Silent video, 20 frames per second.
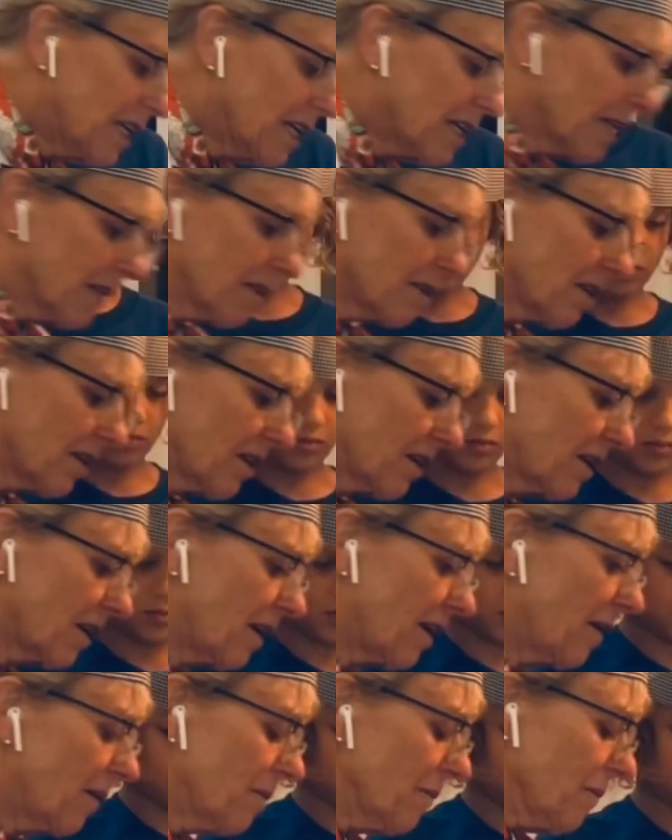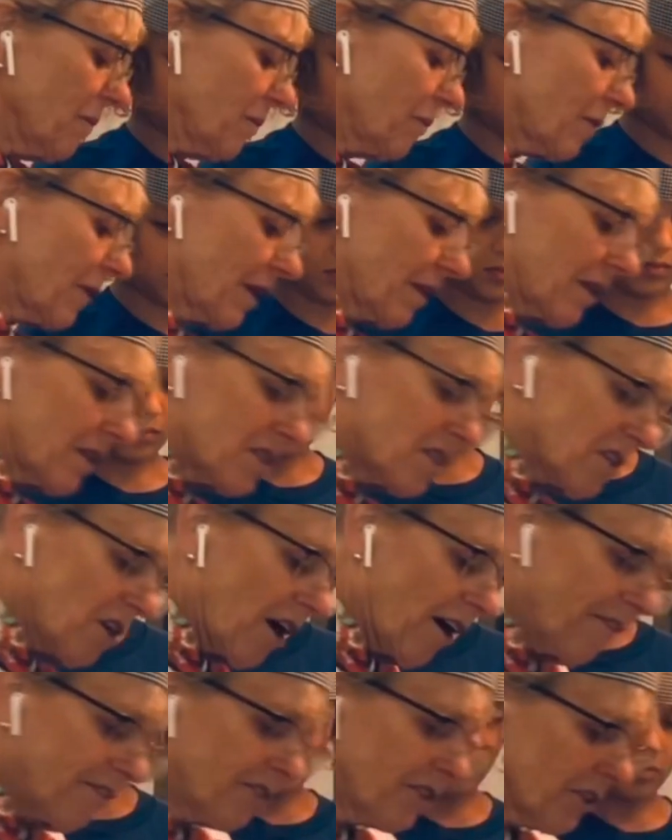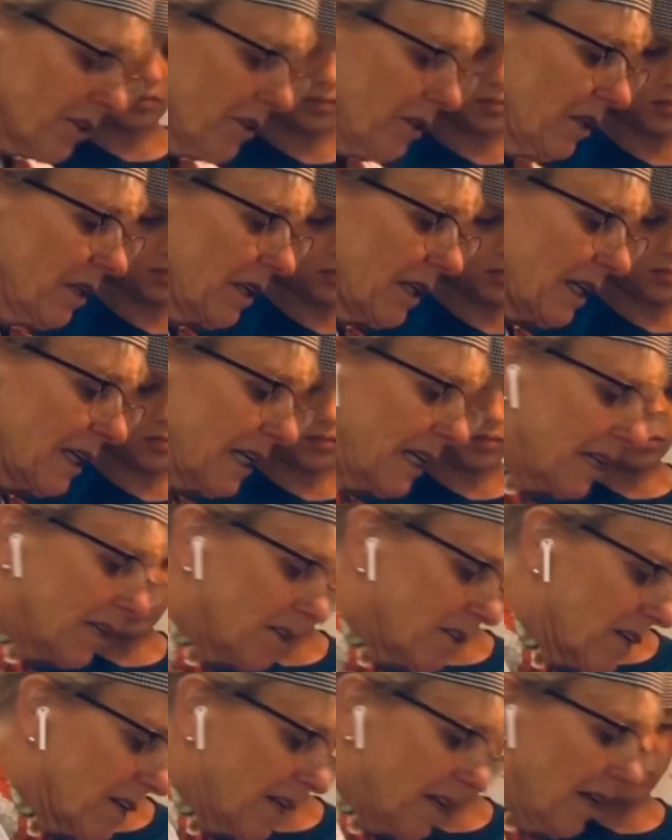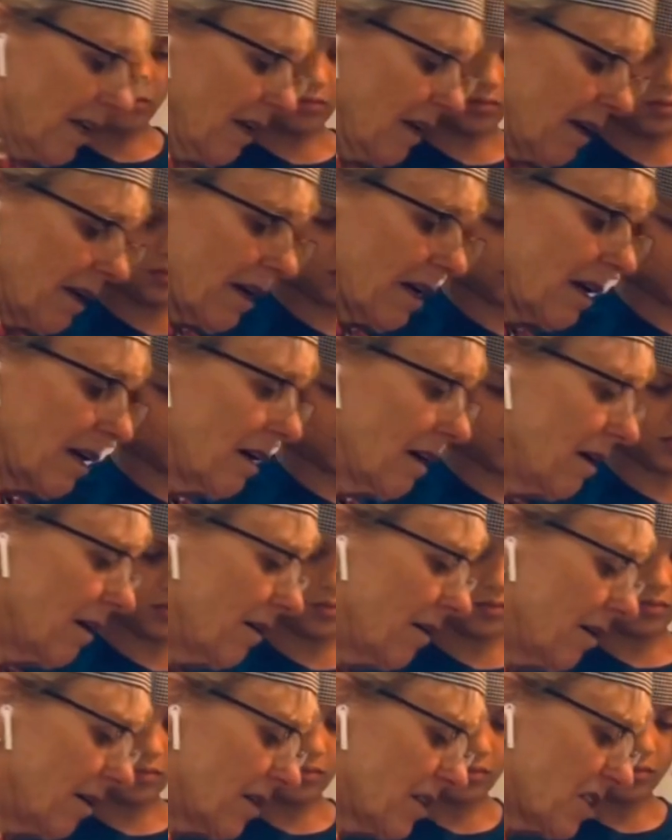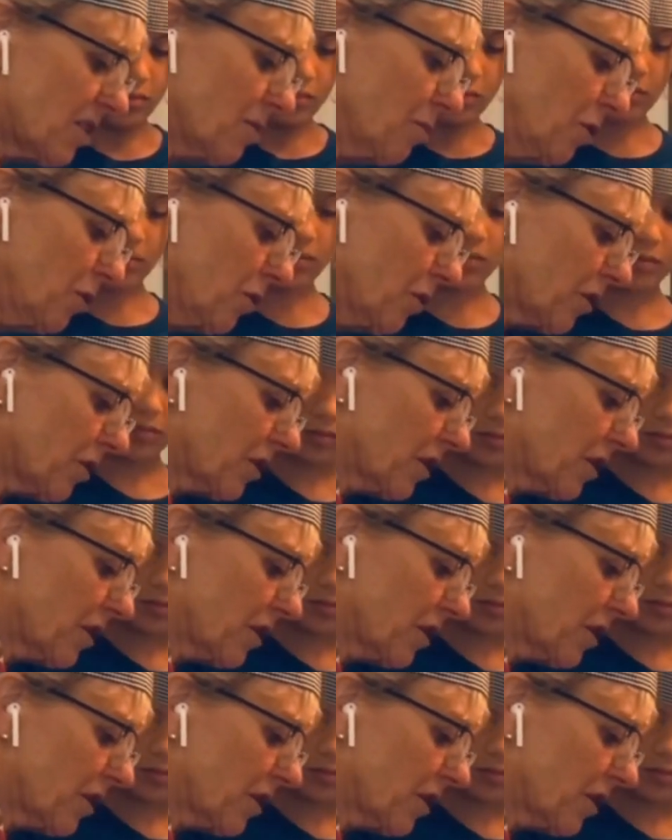it, the softer and uh, smoother